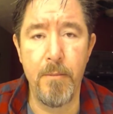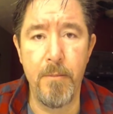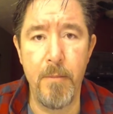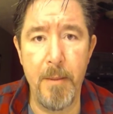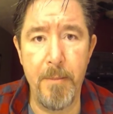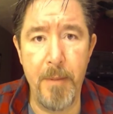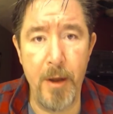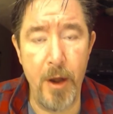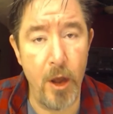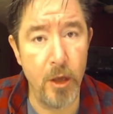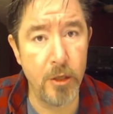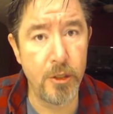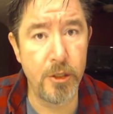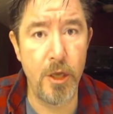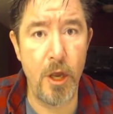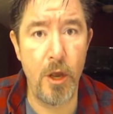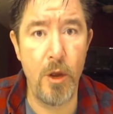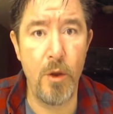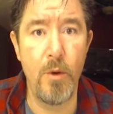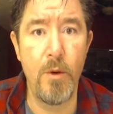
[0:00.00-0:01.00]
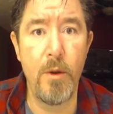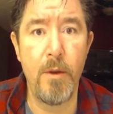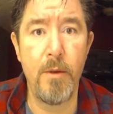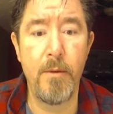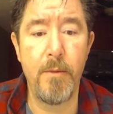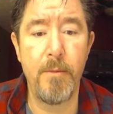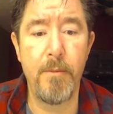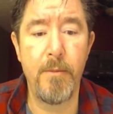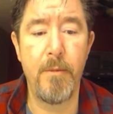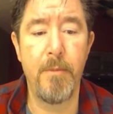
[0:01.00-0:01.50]
But
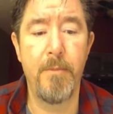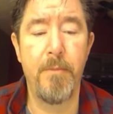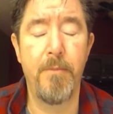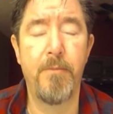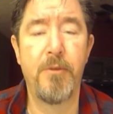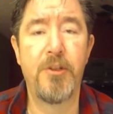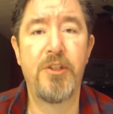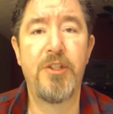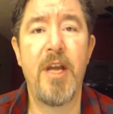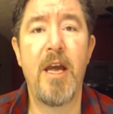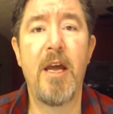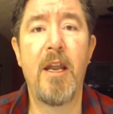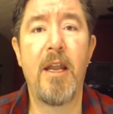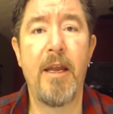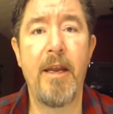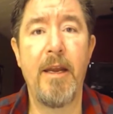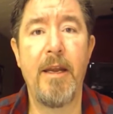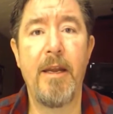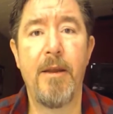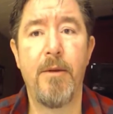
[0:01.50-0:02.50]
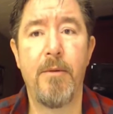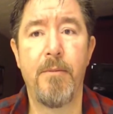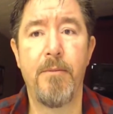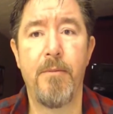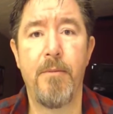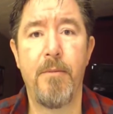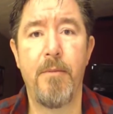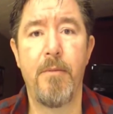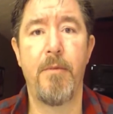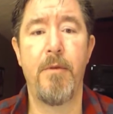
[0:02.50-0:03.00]
also selling
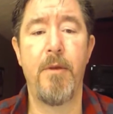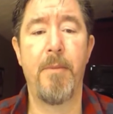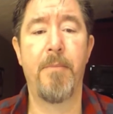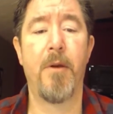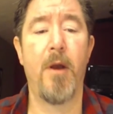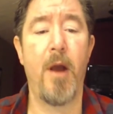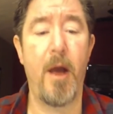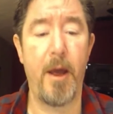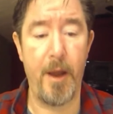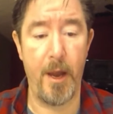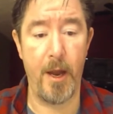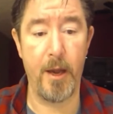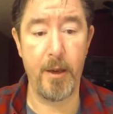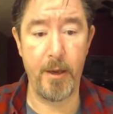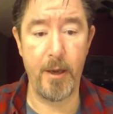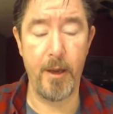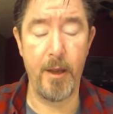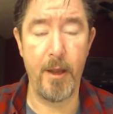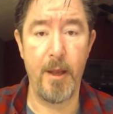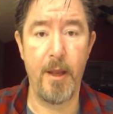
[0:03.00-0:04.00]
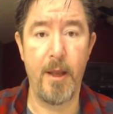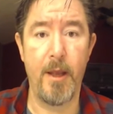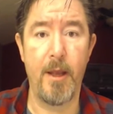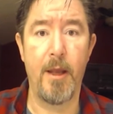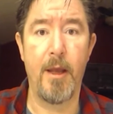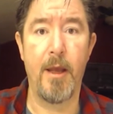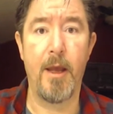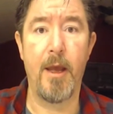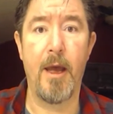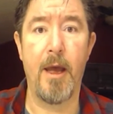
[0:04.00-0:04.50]
the product
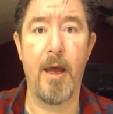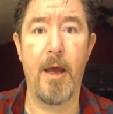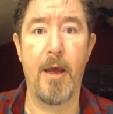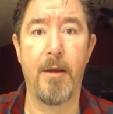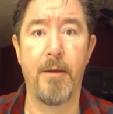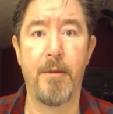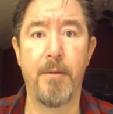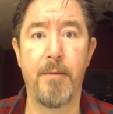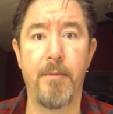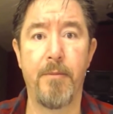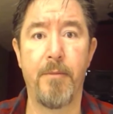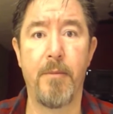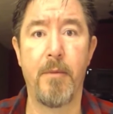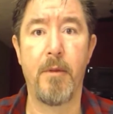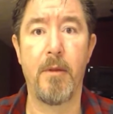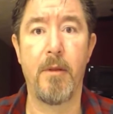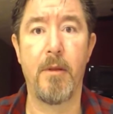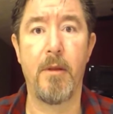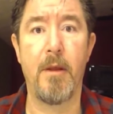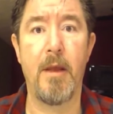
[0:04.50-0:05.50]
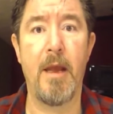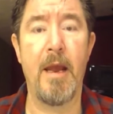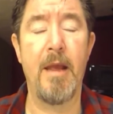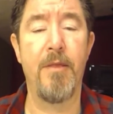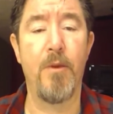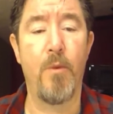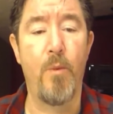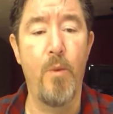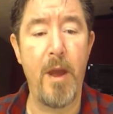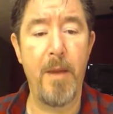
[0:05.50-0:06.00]

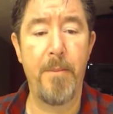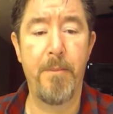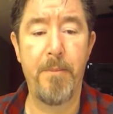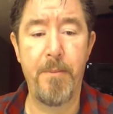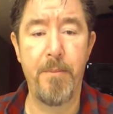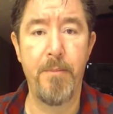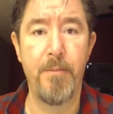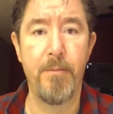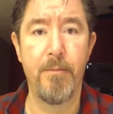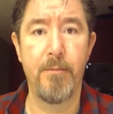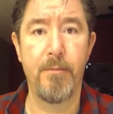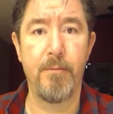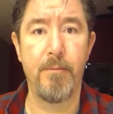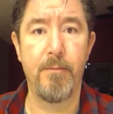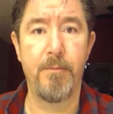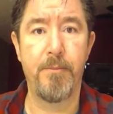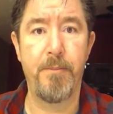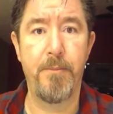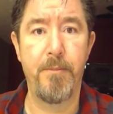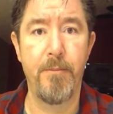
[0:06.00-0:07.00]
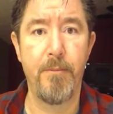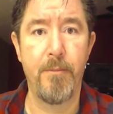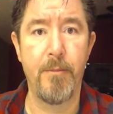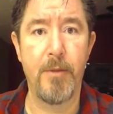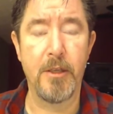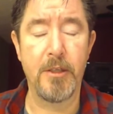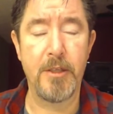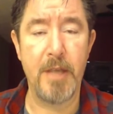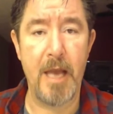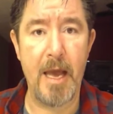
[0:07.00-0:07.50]
and the web
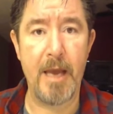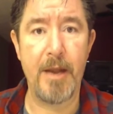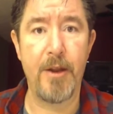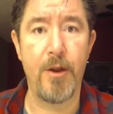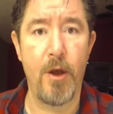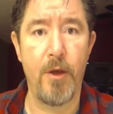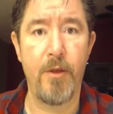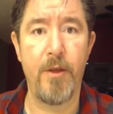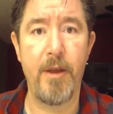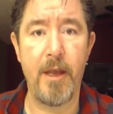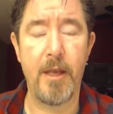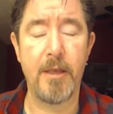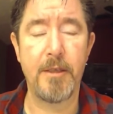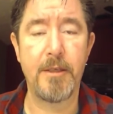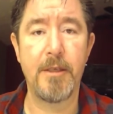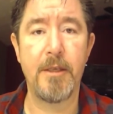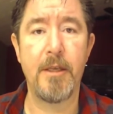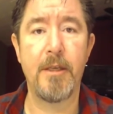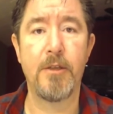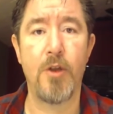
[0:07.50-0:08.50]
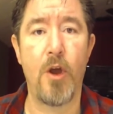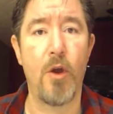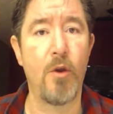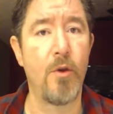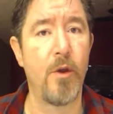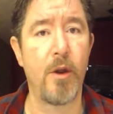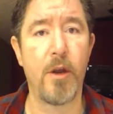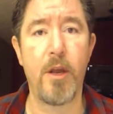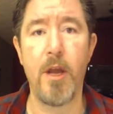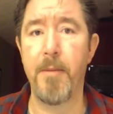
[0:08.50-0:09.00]
design and all this is all
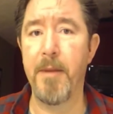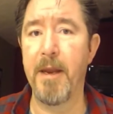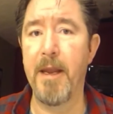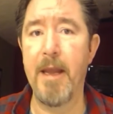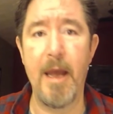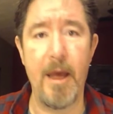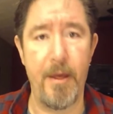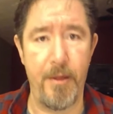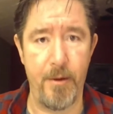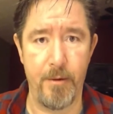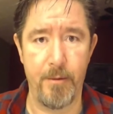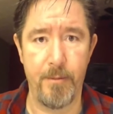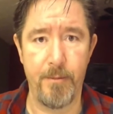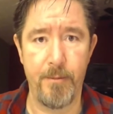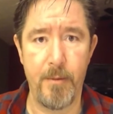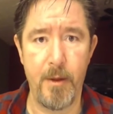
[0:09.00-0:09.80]
going to come together.